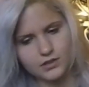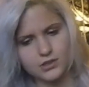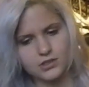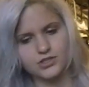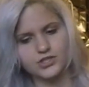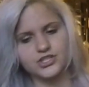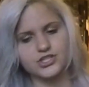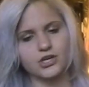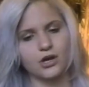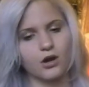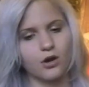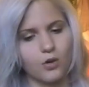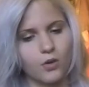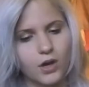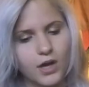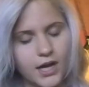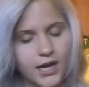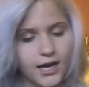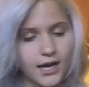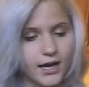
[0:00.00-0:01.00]
So
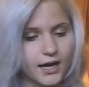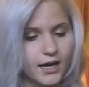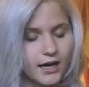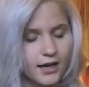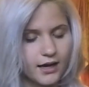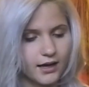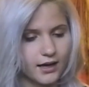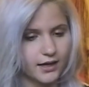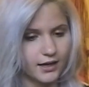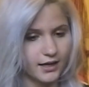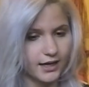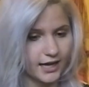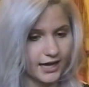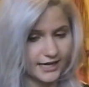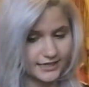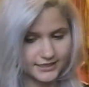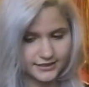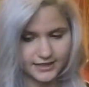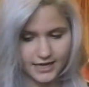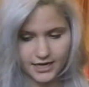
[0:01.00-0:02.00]

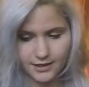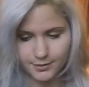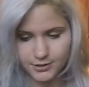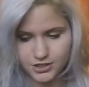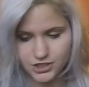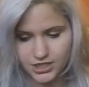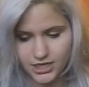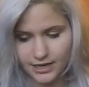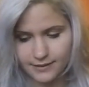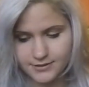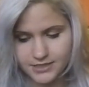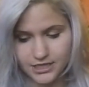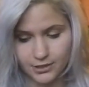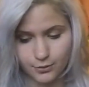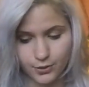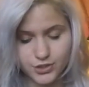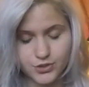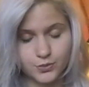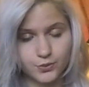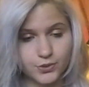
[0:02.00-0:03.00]
I did that a bunch of times, and it
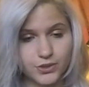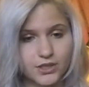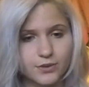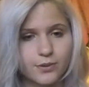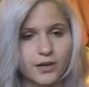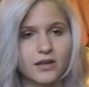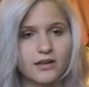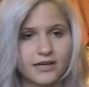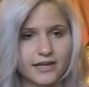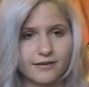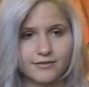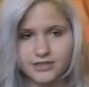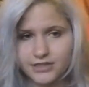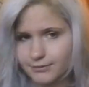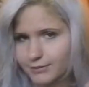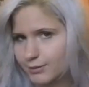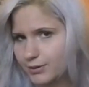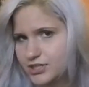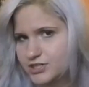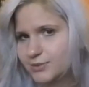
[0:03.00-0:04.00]
worked really well. Like every
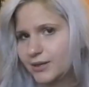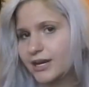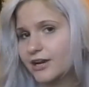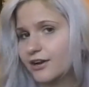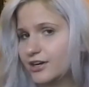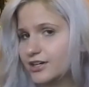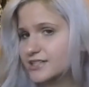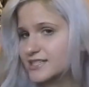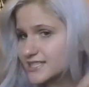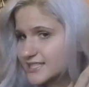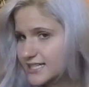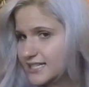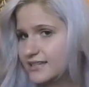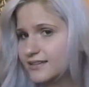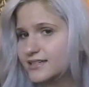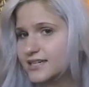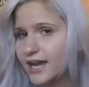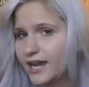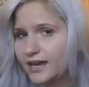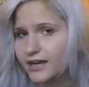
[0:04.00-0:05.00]
time I washed my hair, I could see
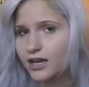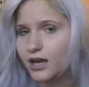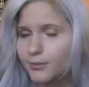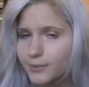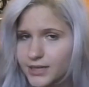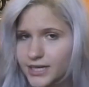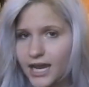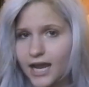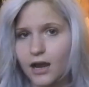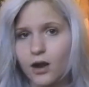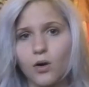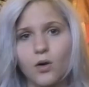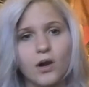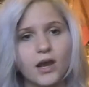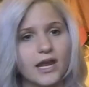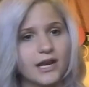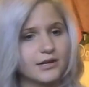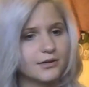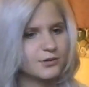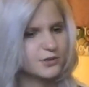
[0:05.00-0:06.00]
the dye coming out,
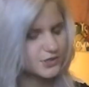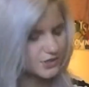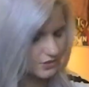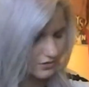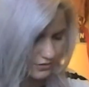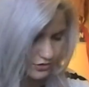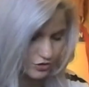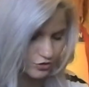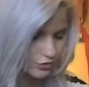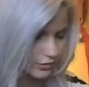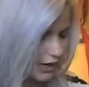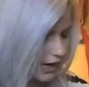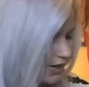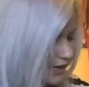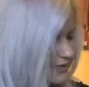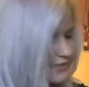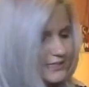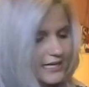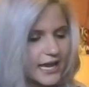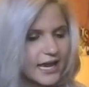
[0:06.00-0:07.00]
and it was
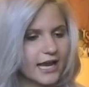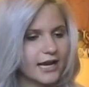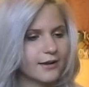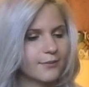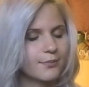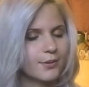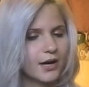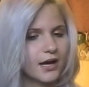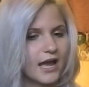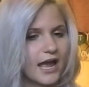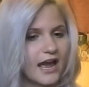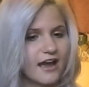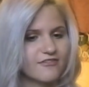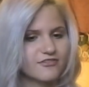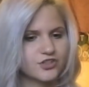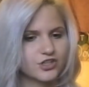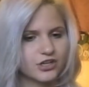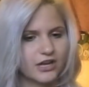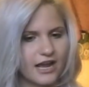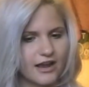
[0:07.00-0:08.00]
dry as heck. But
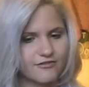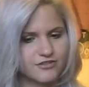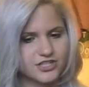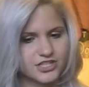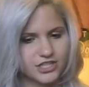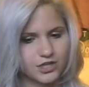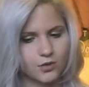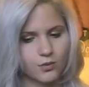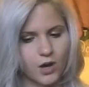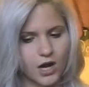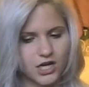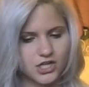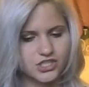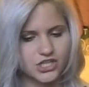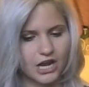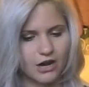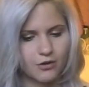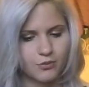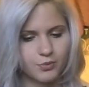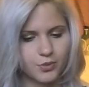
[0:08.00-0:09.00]
after every single wash,
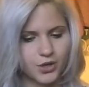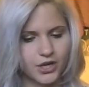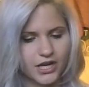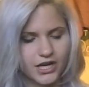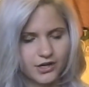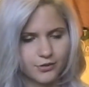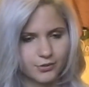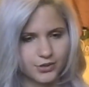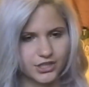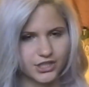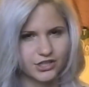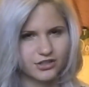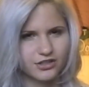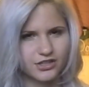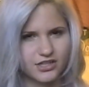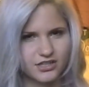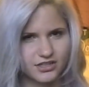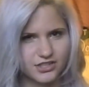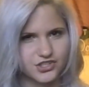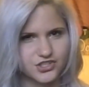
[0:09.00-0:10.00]
I would put in a really good
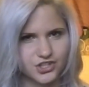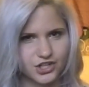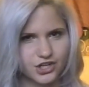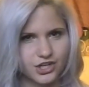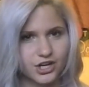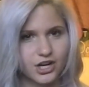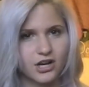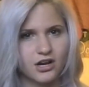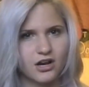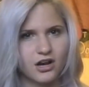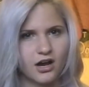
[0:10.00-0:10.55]
conditioner.